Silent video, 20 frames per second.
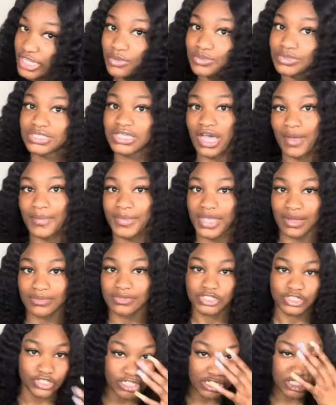It was coming up
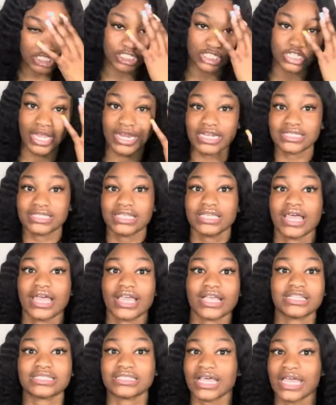the street just trying to see, like,
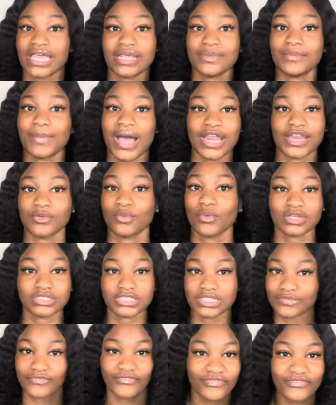does anybody want
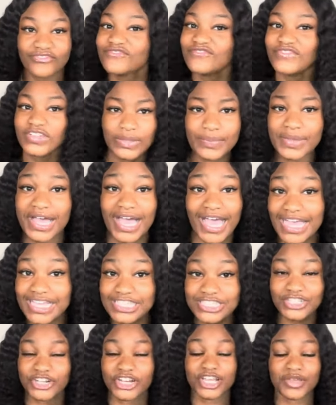some flipping
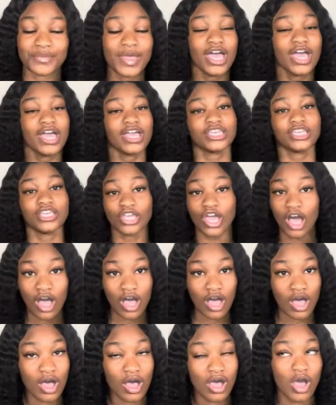ice cream,
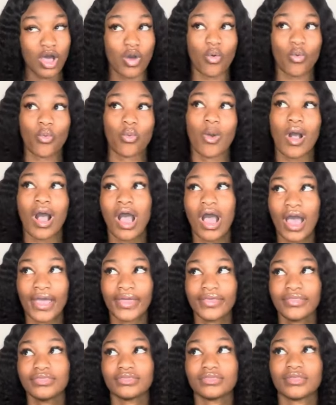y'all?
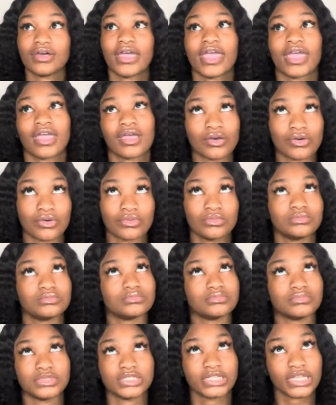Why the hell
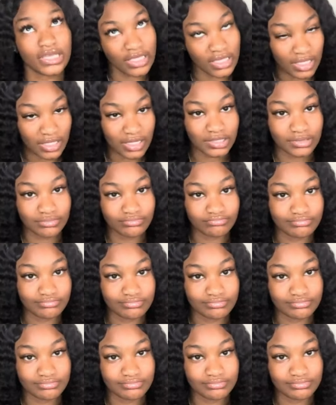did
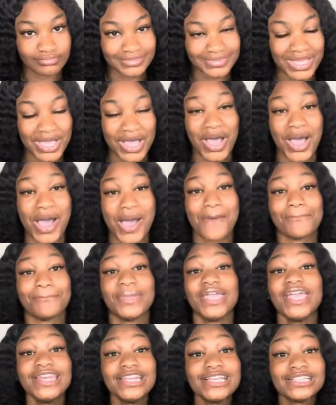
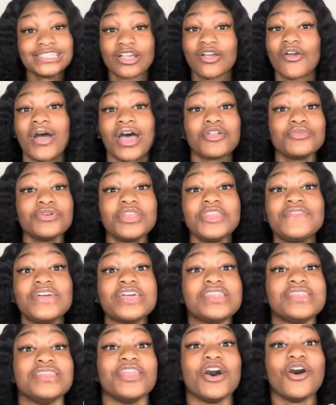me and this girl, I don't
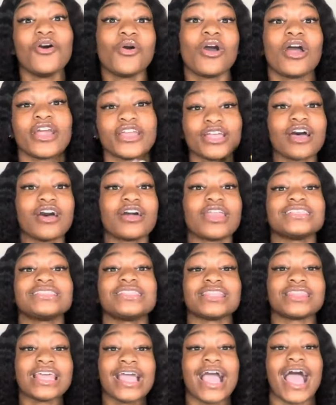even know her, y'all. That's
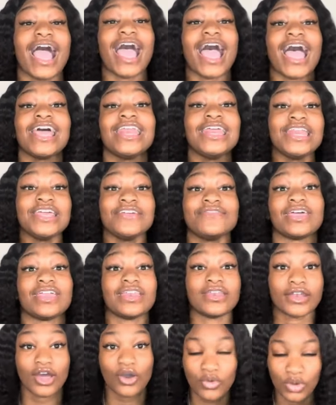the thing, I did not
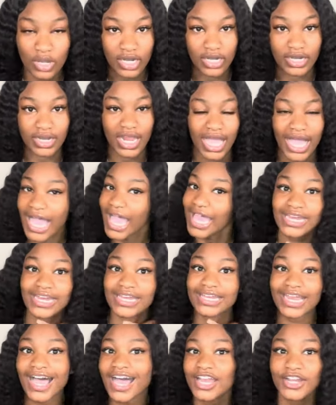
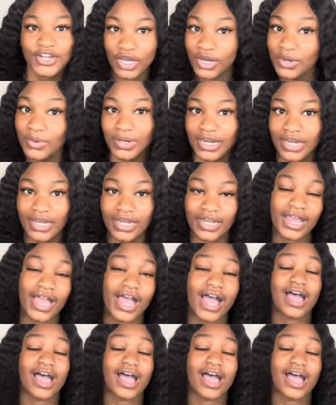know her.